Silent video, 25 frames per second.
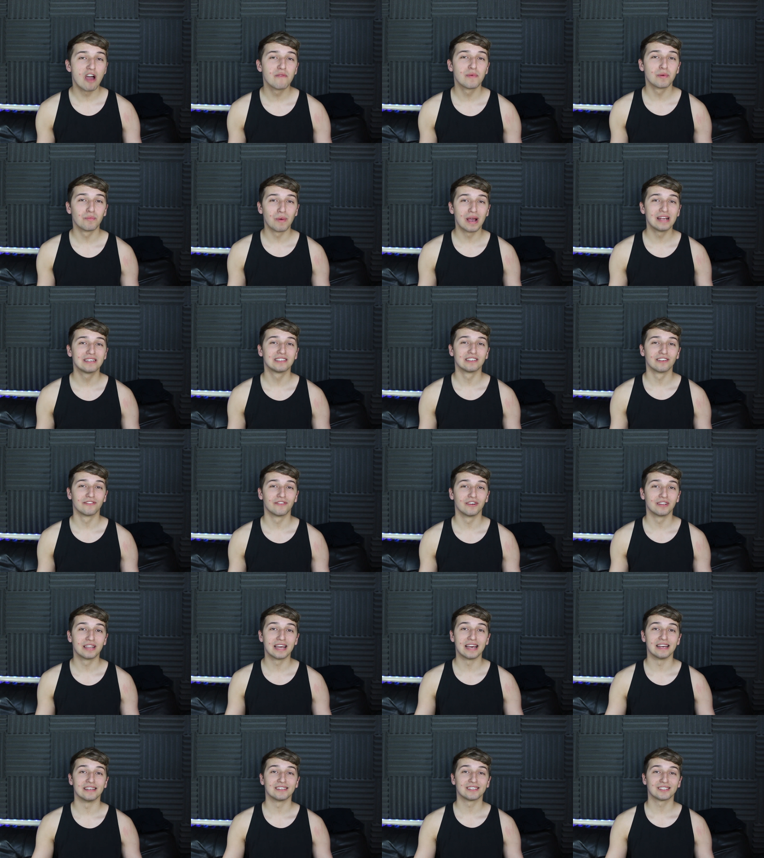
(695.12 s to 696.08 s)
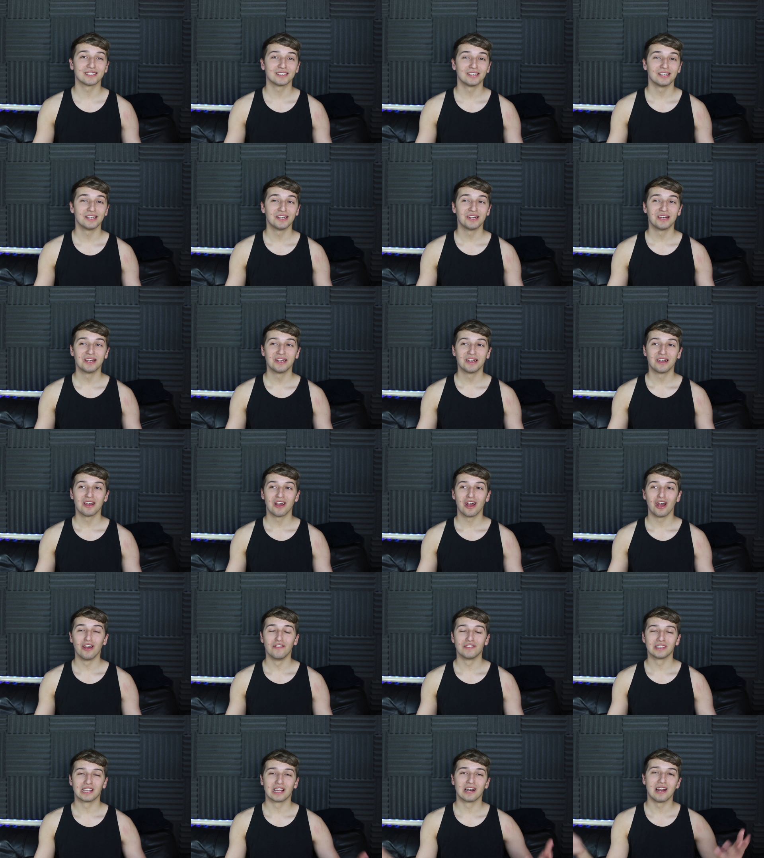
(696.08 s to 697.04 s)
been waiting for this
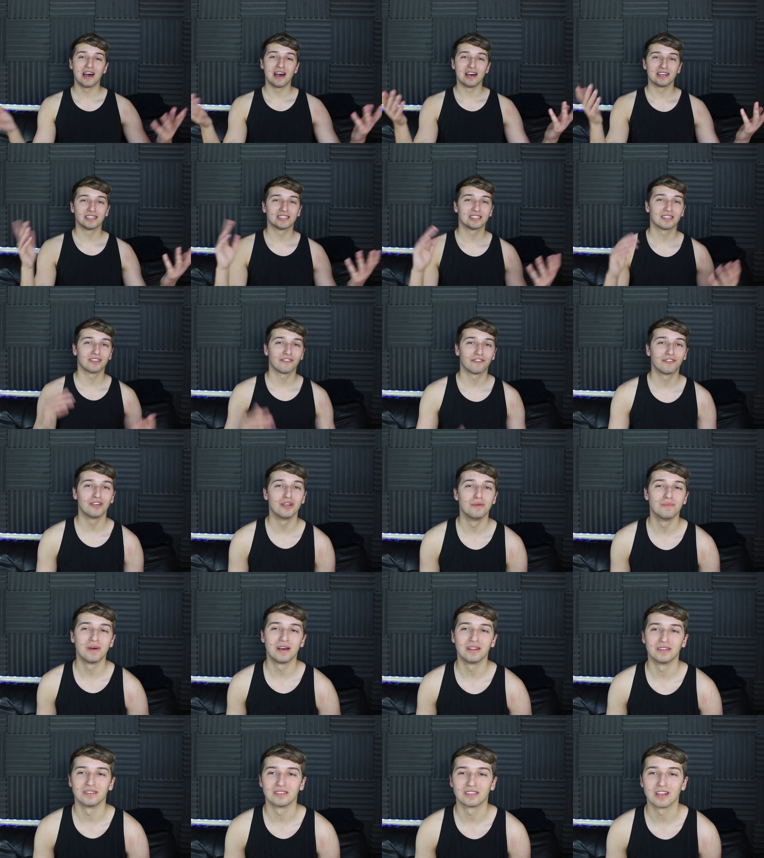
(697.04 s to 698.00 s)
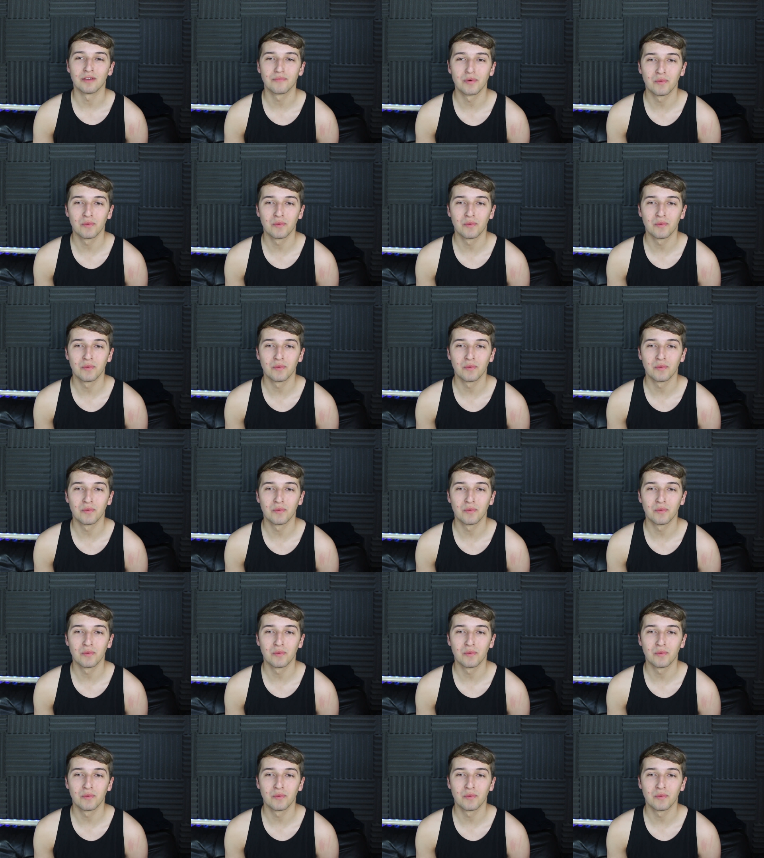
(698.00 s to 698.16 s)
over the last few months.